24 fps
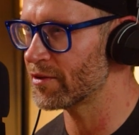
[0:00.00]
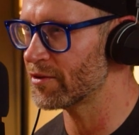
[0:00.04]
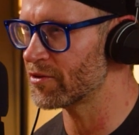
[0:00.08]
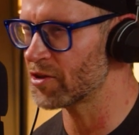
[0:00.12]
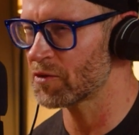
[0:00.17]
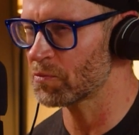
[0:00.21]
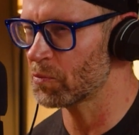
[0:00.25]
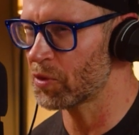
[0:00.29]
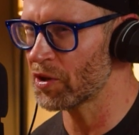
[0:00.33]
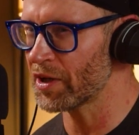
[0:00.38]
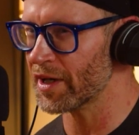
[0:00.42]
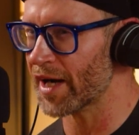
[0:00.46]

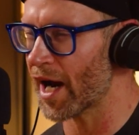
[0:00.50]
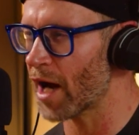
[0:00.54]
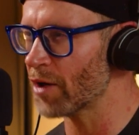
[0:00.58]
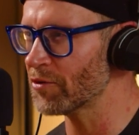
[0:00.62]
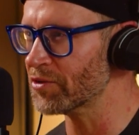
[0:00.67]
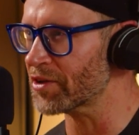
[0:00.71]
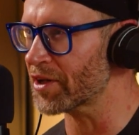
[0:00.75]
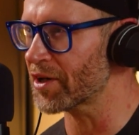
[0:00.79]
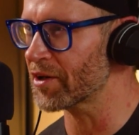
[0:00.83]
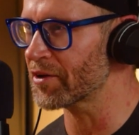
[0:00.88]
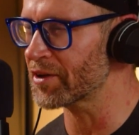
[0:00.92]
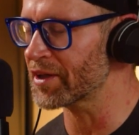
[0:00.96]
Just put it out
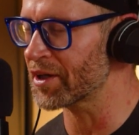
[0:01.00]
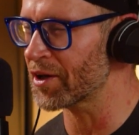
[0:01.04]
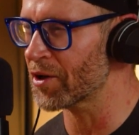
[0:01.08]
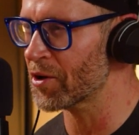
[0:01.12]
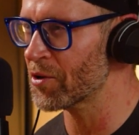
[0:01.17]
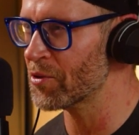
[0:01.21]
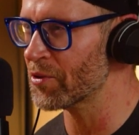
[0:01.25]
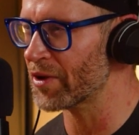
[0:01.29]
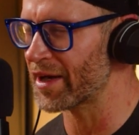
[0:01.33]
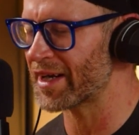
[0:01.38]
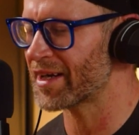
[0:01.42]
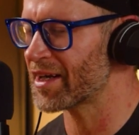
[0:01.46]
there, you
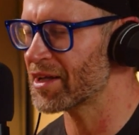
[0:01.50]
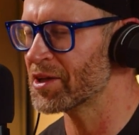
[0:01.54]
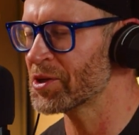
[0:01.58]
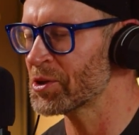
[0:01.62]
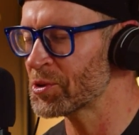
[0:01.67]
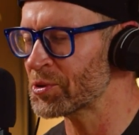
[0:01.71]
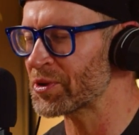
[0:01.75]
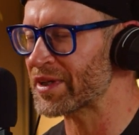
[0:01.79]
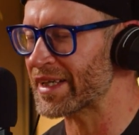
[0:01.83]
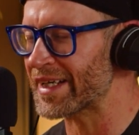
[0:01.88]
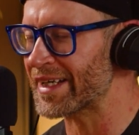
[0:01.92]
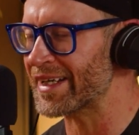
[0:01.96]
know? Like
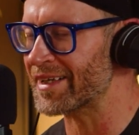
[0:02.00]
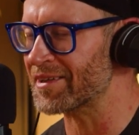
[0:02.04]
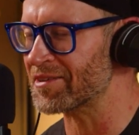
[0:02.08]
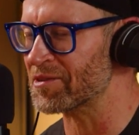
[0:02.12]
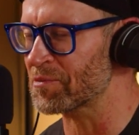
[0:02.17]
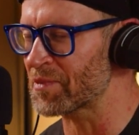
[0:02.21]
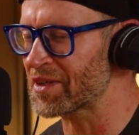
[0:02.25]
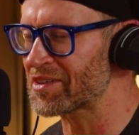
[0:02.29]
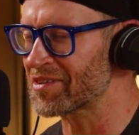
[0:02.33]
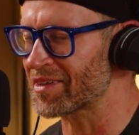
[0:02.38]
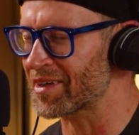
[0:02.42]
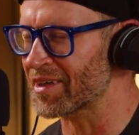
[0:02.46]
clearly he's
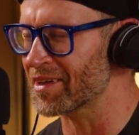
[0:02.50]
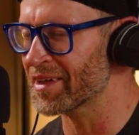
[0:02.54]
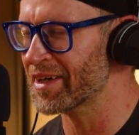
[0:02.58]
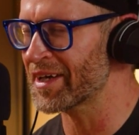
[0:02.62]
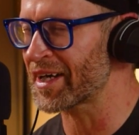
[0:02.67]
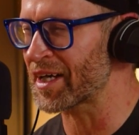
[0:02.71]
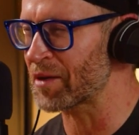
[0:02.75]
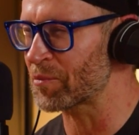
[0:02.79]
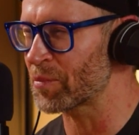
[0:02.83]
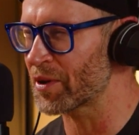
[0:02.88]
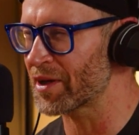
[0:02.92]
missing a leg,